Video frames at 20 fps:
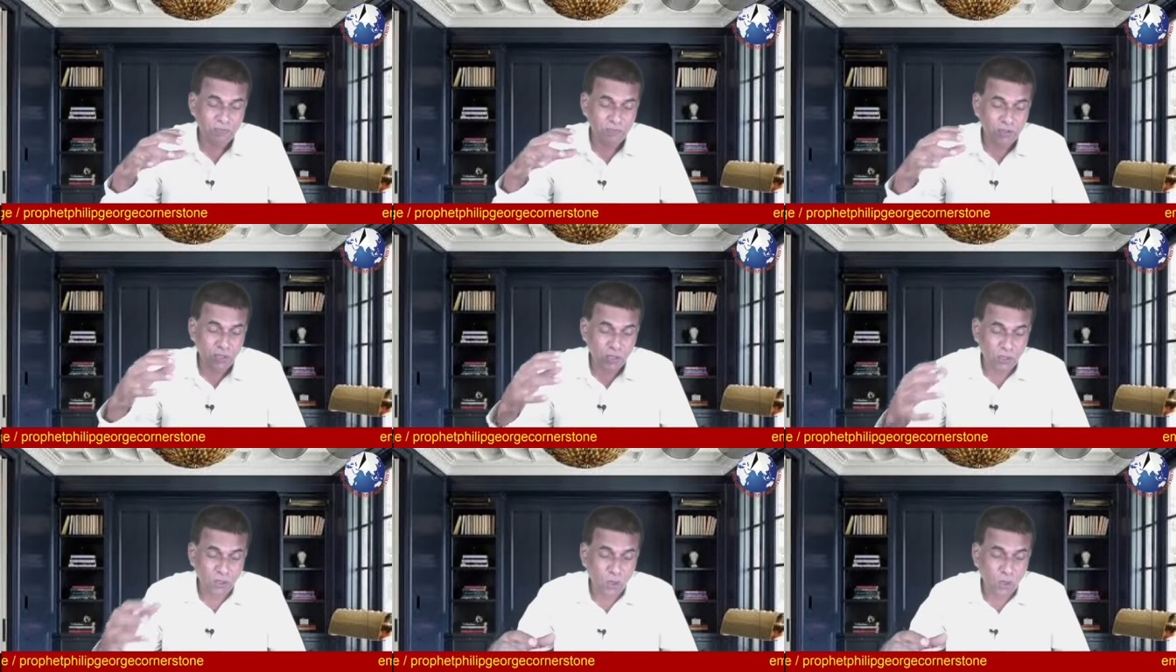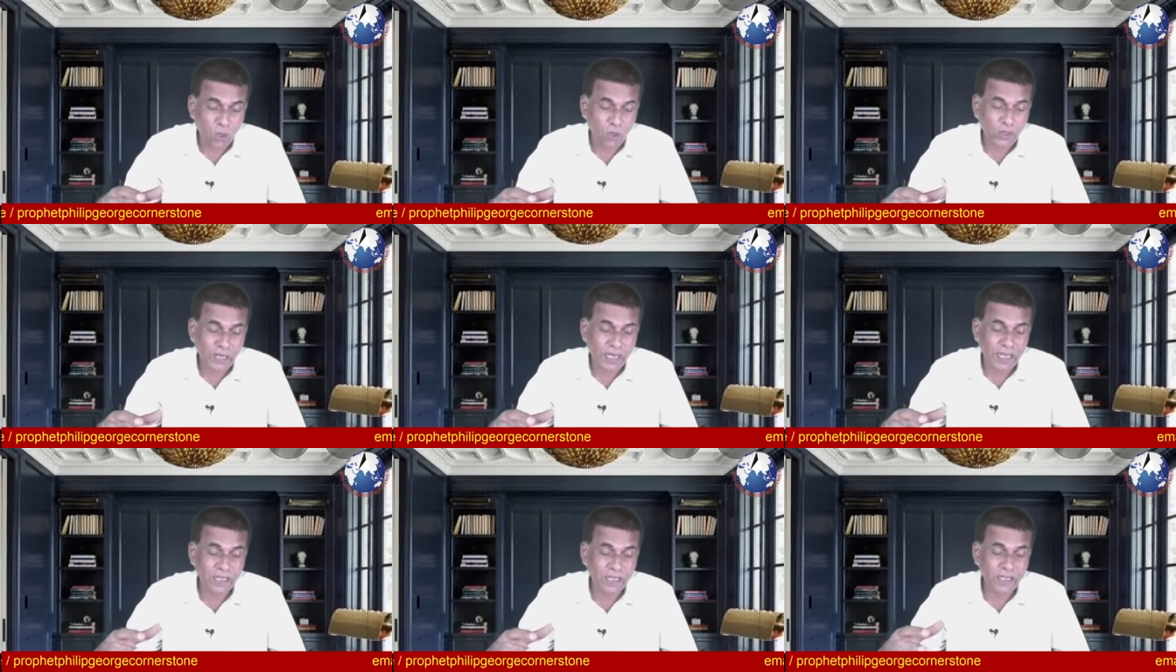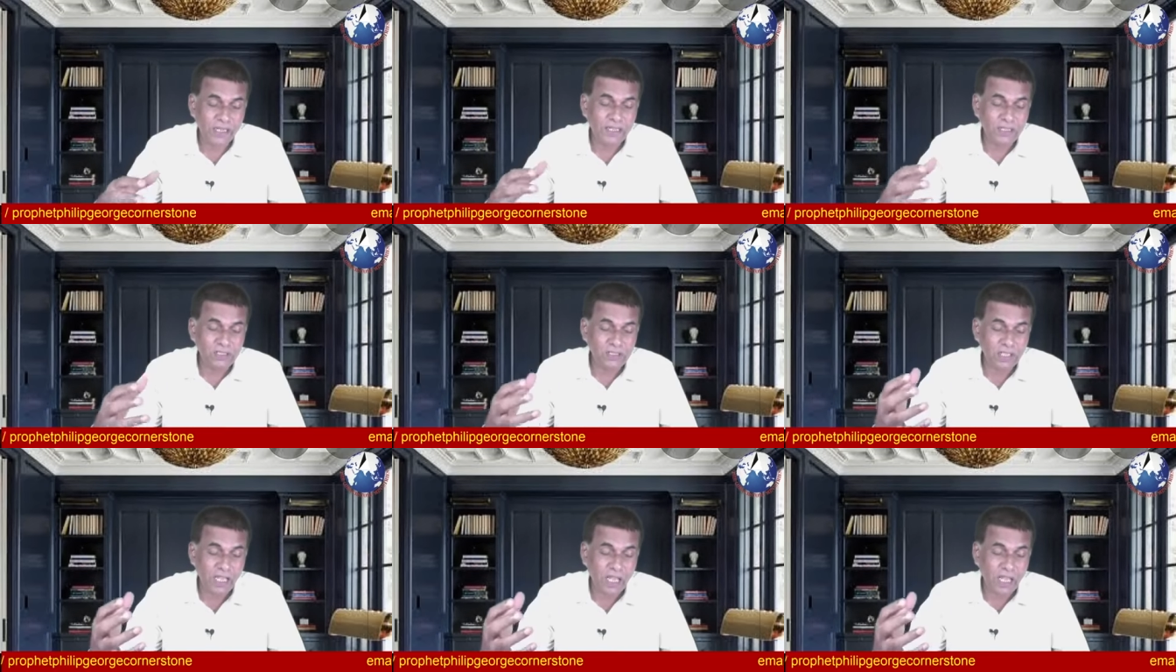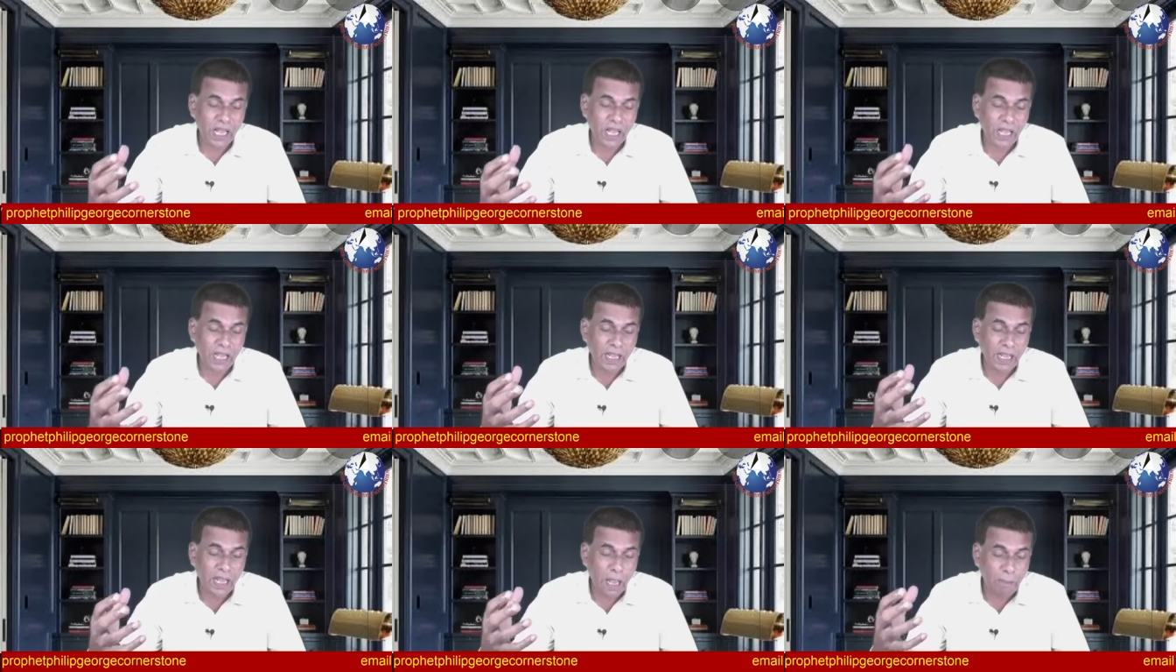The glory is
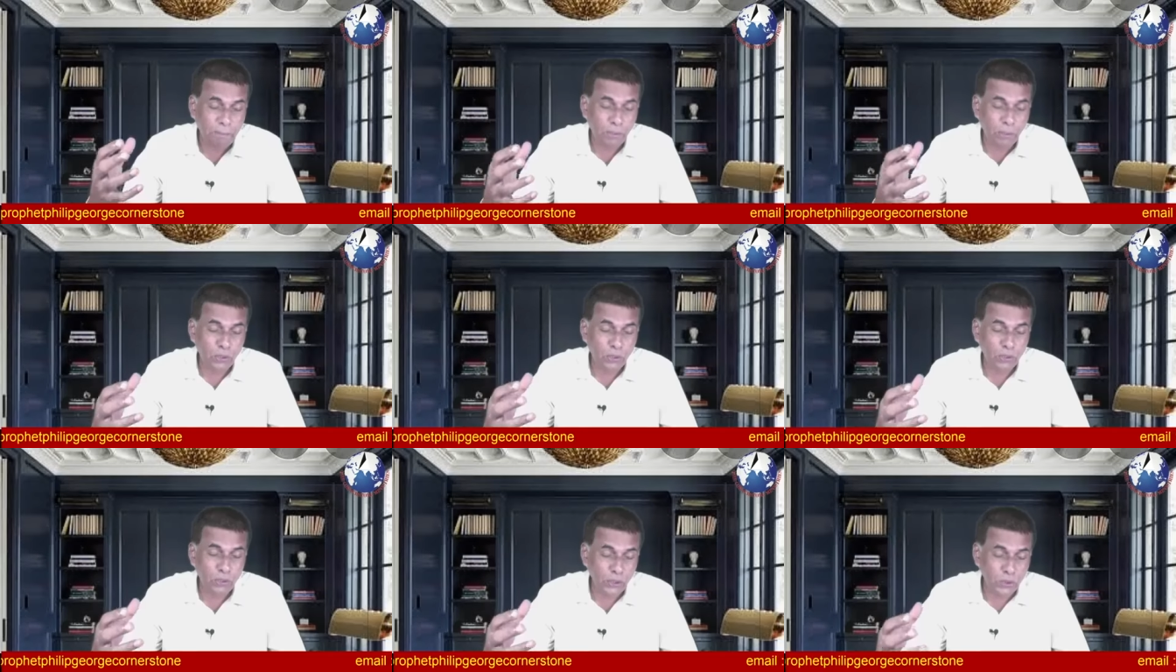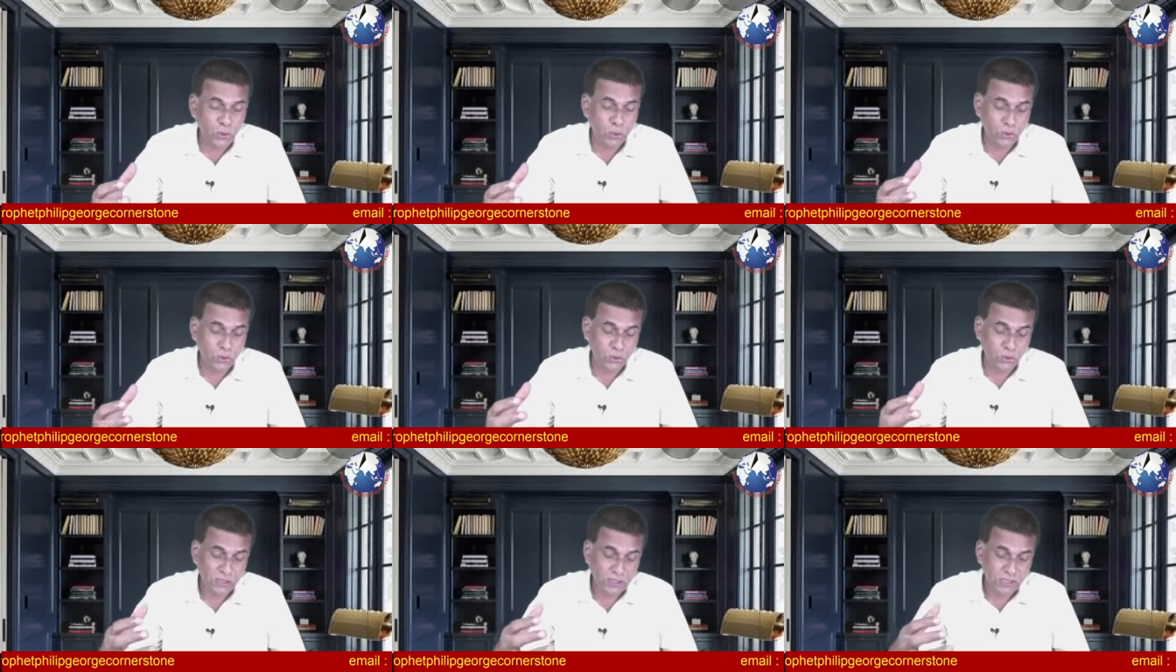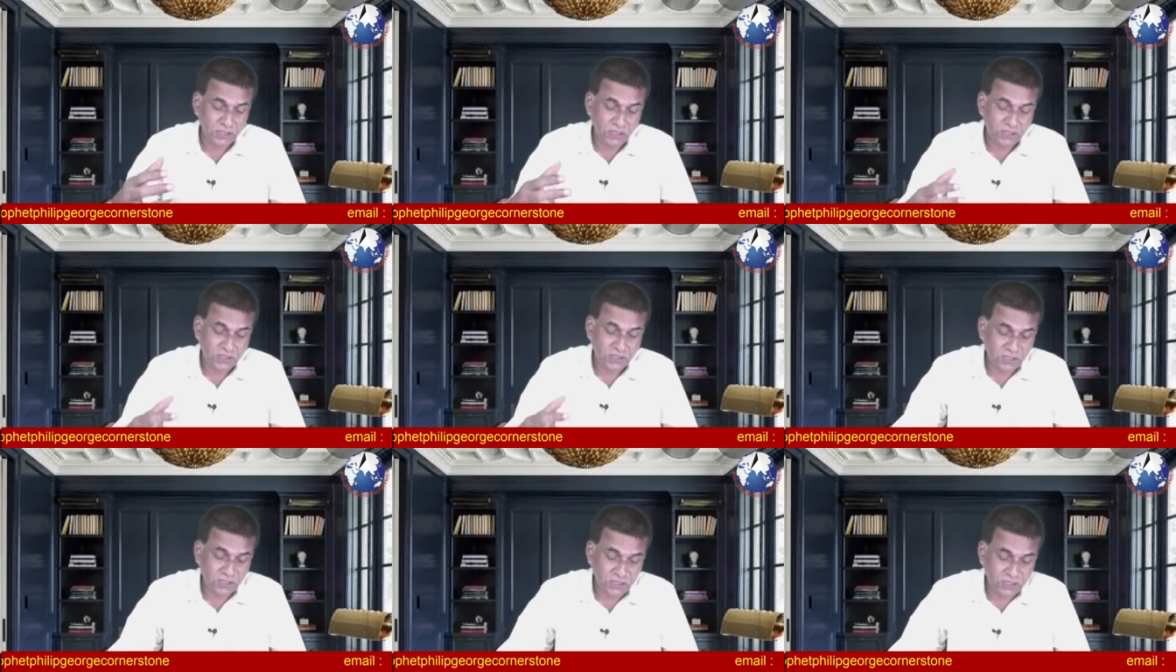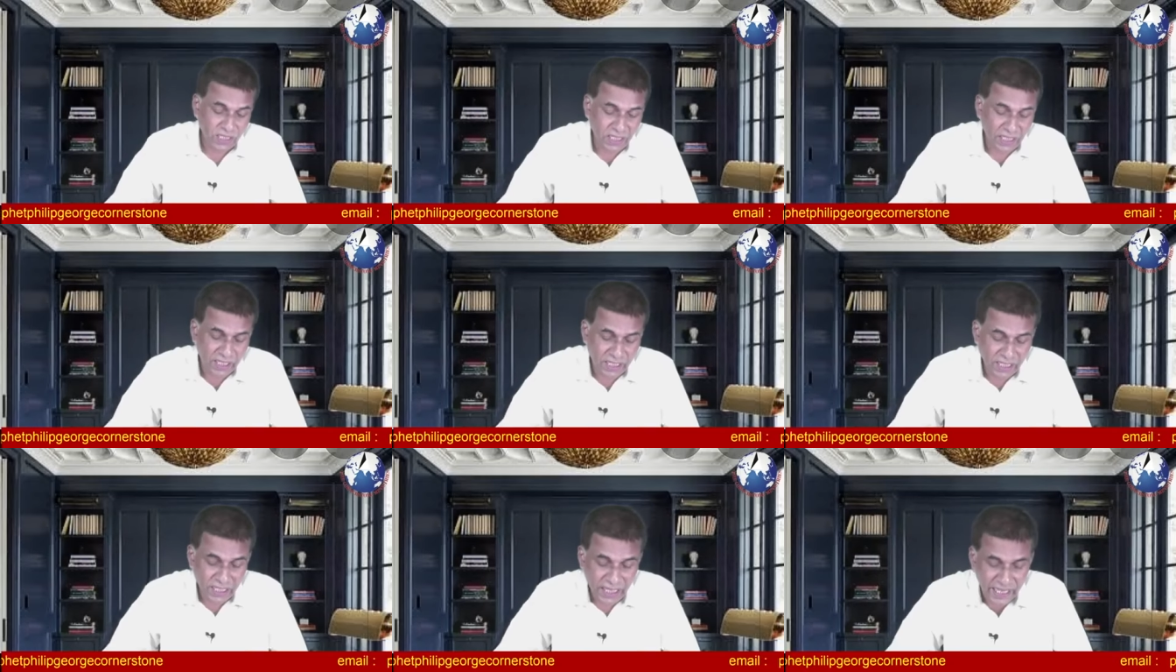uh, upon you,
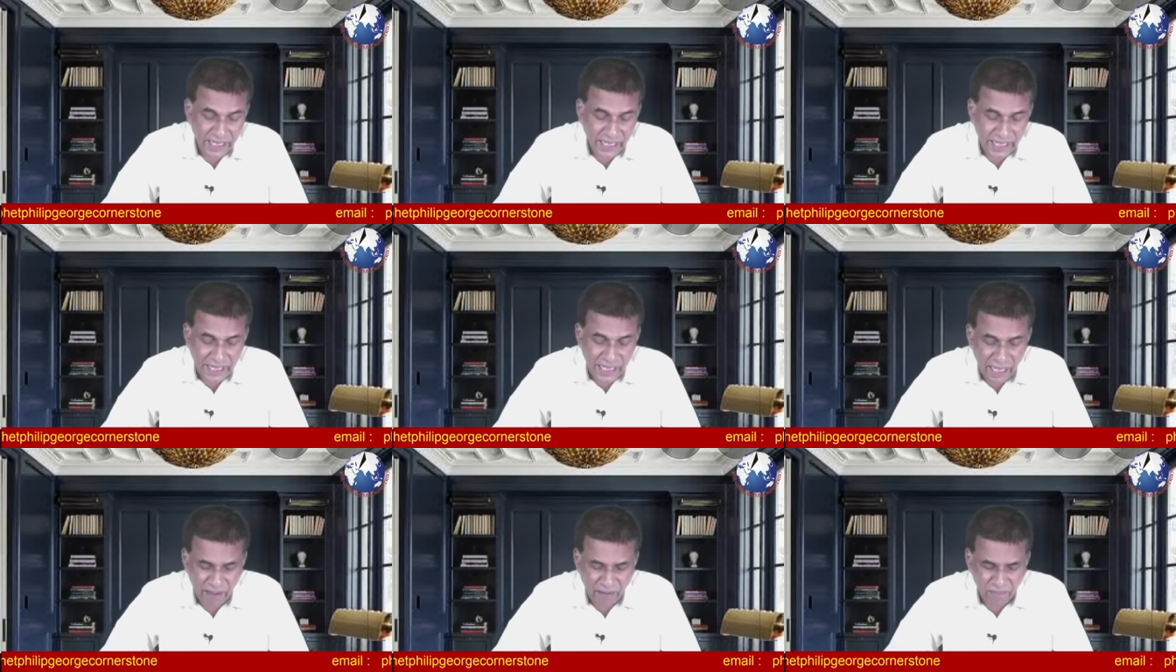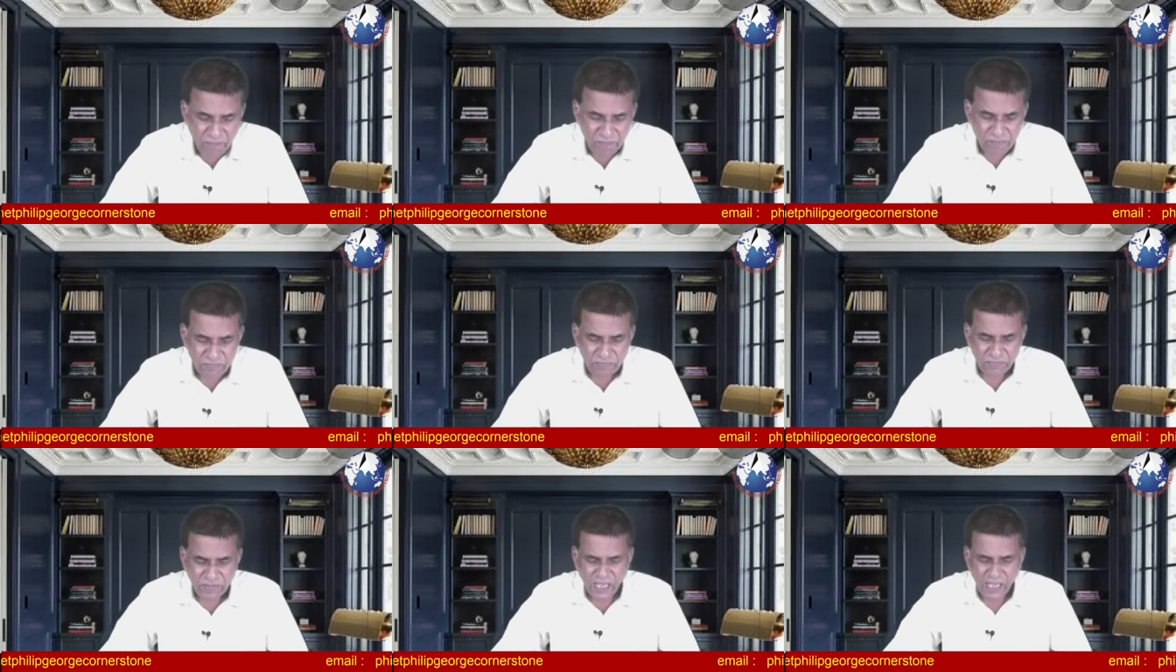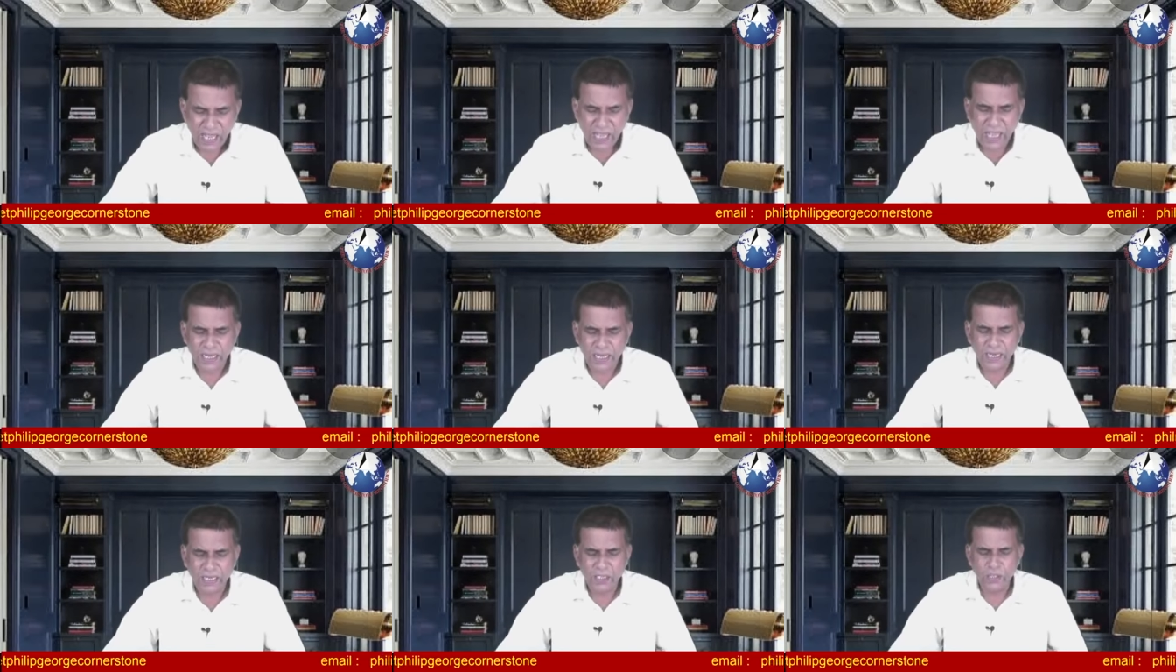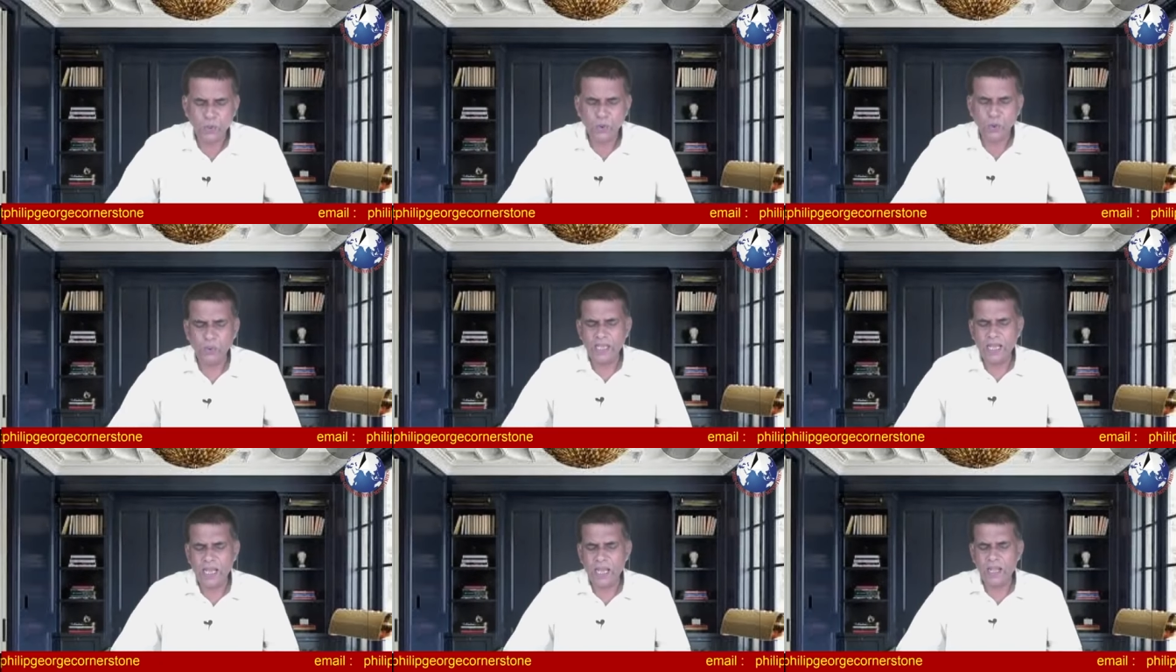Sister Kania.
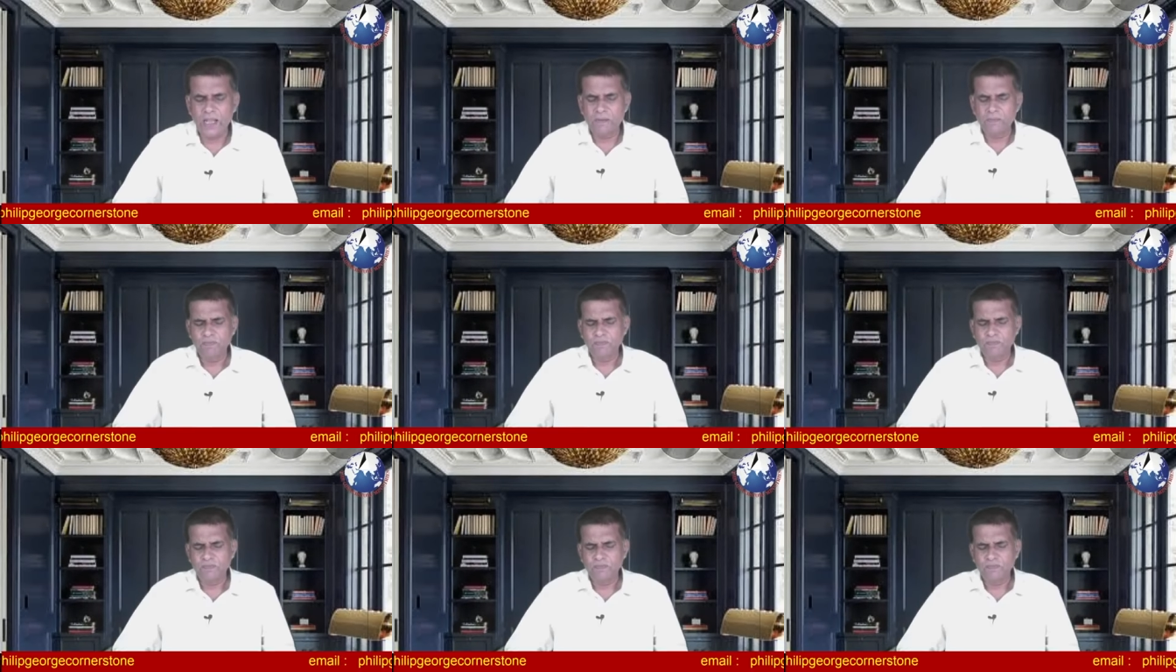Hallelujah.